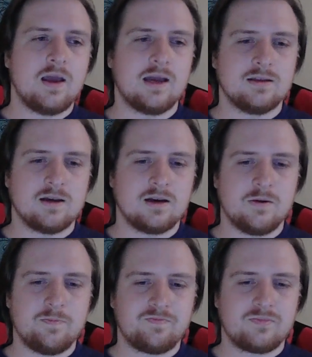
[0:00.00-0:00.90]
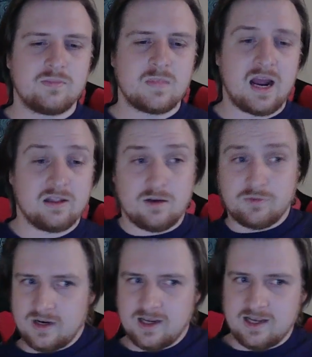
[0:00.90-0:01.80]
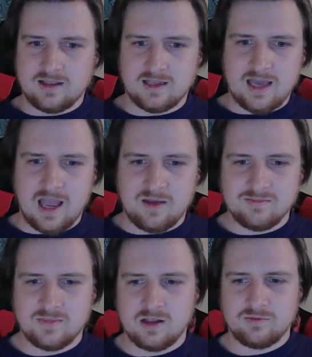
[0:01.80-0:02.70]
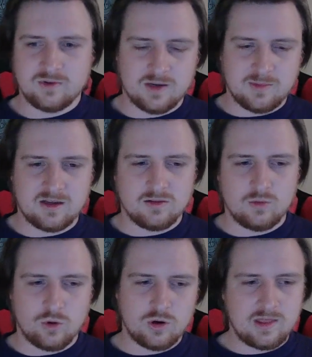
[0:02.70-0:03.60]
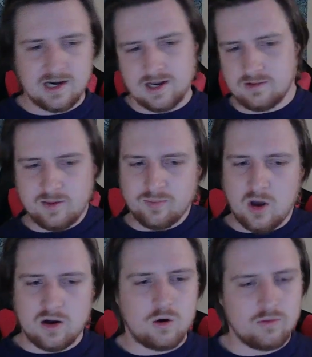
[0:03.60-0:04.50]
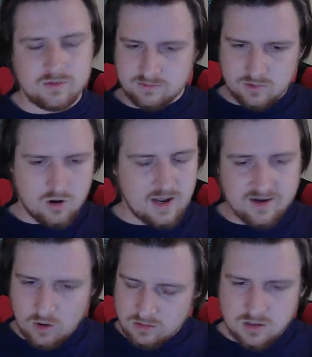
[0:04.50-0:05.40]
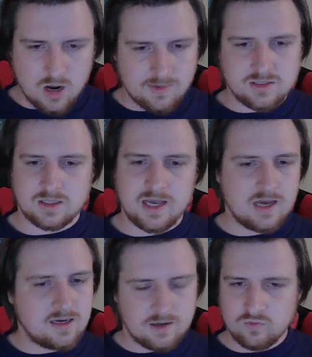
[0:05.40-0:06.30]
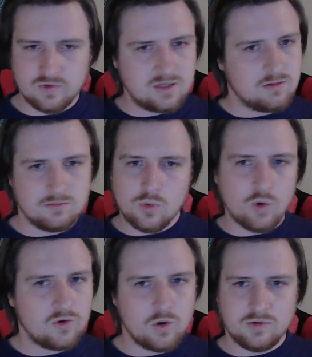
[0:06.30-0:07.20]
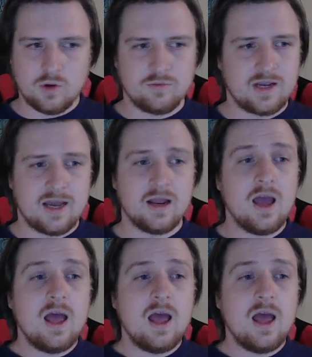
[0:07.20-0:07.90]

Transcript: And I loved reading it in the game. I loved learning about that lore, and then I bought I had all the comics as a kid, and I'd read them over and over and over again.